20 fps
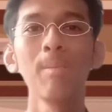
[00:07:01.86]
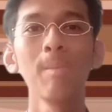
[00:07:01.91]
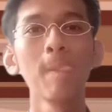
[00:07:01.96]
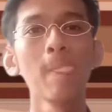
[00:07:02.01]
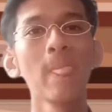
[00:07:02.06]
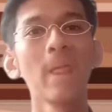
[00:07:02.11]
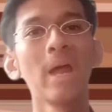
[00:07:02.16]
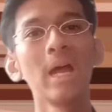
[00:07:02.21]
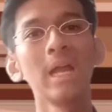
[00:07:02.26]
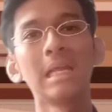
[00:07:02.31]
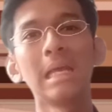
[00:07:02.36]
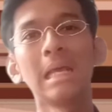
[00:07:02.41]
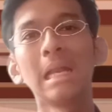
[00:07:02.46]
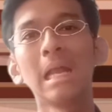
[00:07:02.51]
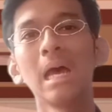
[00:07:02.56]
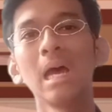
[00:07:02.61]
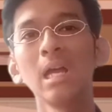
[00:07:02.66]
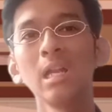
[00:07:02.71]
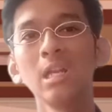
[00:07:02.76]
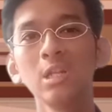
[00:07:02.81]
I
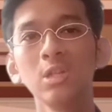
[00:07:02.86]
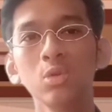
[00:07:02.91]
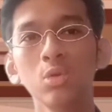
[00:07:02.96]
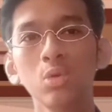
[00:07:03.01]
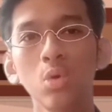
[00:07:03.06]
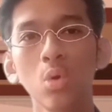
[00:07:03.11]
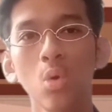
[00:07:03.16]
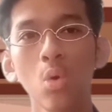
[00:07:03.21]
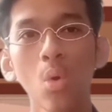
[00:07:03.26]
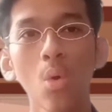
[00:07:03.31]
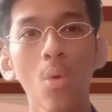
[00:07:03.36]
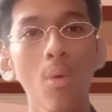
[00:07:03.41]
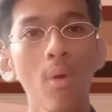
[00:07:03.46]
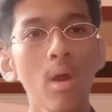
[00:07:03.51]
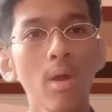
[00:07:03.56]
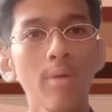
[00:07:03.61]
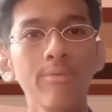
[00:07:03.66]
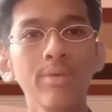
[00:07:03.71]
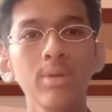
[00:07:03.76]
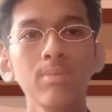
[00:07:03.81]
always have some
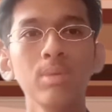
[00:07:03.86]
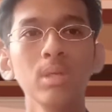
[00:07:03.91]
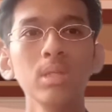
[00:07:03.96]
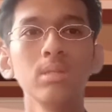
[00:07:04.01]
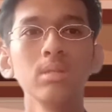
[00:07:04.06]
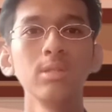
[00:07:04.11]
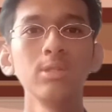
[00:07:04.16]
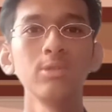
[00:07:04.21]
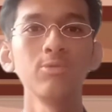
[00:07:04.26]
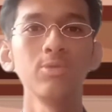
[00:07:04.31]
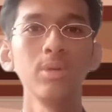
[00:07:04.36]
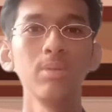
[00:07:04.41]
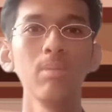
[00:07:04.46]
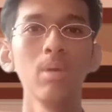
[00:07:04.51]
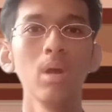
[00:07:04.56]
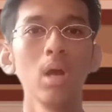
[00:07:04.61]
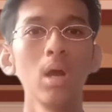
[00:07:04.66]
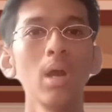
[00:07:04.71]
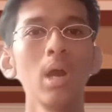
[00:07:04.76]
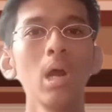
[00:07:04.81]
bodyguard to escort me
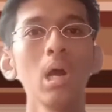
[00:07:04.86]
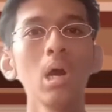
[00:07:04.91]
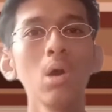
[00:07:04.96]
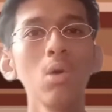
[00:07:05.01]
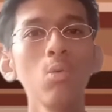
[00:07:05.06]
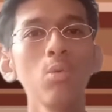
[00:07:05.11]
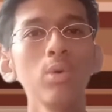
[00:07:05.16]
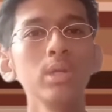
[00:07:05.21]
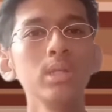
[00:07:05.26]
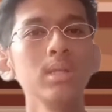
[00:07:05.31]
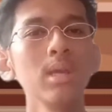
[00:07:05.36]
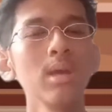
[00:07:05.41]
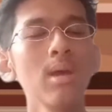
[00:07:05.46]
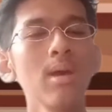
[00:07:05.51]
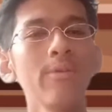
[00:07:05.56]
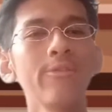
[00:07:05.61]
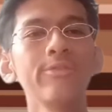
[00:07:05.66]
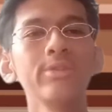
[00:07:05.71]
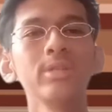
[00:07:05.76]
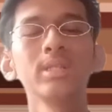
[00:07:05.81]
since
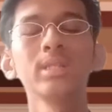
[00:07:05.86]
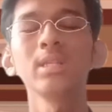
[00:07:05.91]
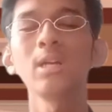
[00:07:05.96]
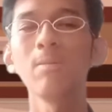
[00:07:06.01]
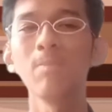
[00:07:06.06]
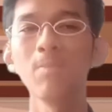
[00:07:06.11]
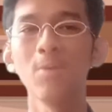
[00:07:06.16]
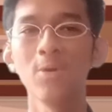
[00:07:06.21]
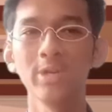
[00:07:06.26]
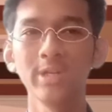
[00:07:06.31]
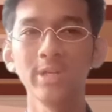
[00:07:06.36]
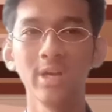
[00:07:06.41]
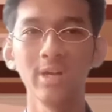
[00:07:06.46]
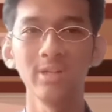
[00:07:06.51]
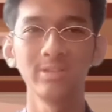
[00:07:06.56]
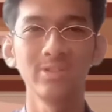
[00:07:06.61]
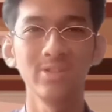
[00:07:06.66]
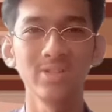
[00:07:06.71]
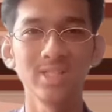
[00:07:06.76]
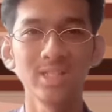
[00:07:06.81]
I'm such an
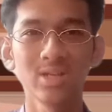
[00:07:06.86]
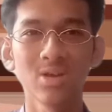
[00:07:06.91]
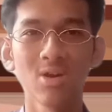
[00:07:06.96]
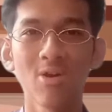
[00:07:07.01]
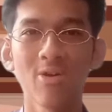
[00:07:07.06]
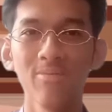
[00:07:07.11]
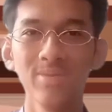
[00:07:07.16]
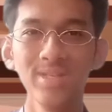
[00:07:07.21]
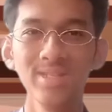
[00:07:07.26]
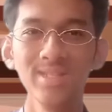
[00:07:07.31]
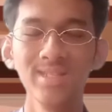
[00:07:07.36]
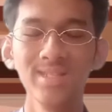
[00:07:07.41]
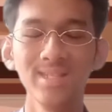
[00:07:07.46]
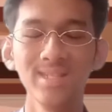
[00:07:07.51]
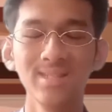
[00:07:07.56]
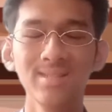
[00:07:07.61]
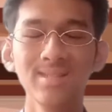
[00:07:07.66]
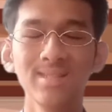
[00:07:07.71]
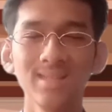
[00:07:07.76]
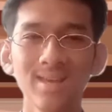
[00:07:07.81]
important person and
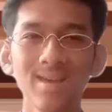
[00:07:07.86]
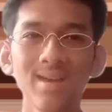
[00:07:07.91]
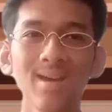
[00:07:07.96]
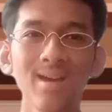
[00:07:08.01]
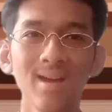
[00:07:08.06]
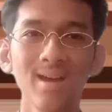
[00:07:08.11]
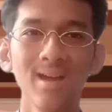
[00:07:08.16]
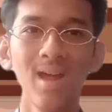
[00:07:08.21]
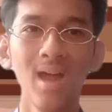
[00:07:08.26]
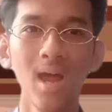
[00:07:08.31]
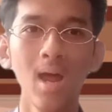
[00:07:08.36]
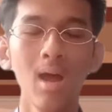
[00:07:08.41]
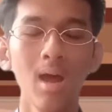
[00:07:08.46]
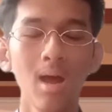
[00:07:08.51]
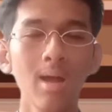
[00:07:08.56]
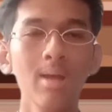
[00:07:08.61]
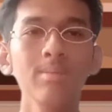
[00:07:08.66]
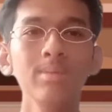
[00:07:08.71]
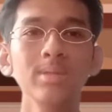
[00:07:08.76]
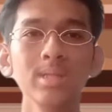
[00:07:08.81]
they need to protect
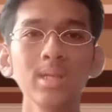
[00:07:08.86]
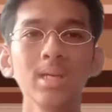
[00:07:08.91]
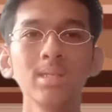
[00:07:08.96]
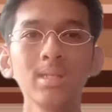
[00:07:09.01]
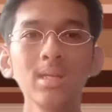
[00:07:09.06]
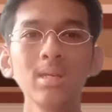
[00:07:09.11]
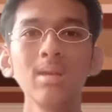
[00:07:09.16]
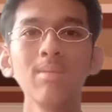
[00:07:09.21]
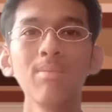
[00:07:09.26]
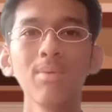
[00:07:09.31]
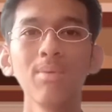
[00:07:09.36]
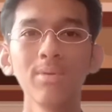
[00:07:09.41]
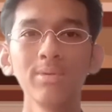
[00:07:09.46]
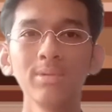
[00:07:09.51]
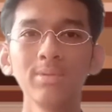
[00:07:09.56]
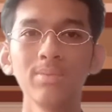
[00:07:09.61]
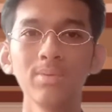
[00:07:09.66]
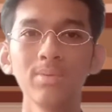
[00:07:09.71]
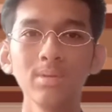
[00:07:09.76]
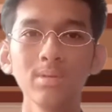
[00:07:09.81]
me just in case,
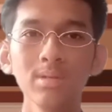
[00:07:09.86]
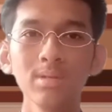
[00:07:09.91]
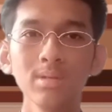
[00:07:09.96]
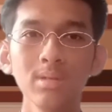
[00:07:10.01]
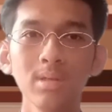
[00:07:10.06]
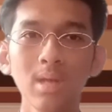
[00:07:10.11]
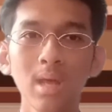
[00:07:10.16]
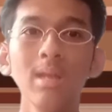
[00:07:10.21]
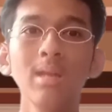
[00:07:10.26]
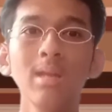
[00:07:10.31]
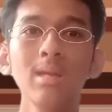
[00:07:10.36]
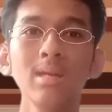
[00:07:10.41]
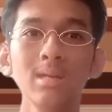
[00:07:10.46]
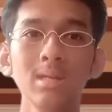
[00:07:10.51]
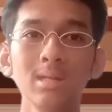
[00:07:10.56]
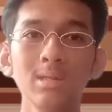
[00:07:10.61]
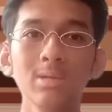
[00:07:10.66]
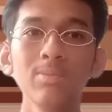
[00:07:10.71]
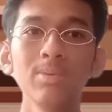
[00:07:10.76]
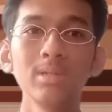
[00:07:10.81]

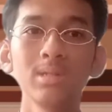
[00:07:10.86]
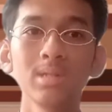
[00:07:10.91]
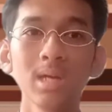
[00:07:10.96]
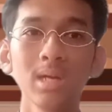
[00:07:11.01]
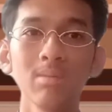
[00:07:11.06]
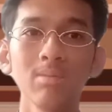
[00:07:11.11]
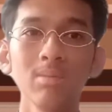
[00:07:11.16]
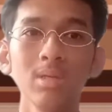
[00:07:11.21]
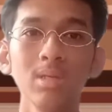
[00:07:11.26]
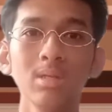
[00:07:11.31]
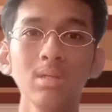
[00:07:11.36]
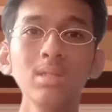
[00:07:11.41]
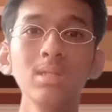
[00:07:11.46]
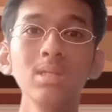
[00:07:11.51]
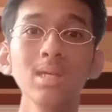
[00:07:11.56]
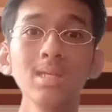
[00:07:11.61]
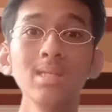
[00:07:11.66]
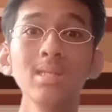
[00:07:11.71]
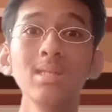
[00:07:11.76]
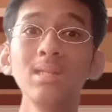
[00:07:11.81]
some assassin
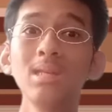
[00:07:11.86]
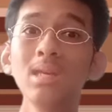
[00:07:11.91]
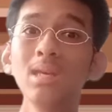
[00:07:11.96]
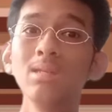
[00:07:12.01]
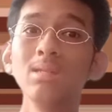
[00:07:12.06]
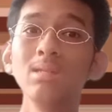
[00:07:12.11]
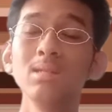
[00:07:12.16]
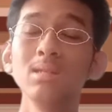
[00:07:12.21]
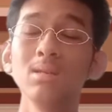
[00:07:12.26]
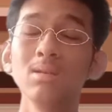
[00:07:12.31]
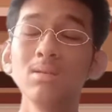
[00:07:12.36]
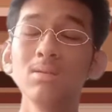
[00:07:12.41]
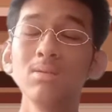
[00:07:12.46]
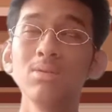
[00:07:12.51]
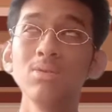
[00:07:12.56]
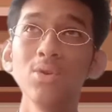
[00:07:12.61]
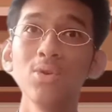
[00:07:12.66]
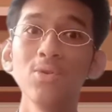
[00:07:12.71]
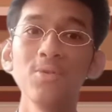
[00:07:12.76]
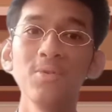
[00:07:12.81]
got some deal
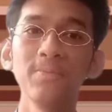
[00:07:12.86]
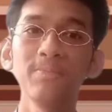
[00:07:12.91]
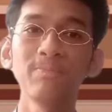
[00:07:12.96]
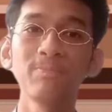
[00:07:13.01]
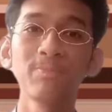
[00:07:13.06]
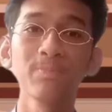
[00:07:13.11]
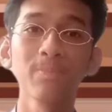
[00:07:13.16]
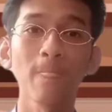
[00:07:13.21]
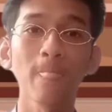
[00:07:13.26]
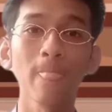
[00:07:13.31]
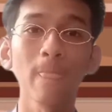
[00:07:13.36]
to end my life.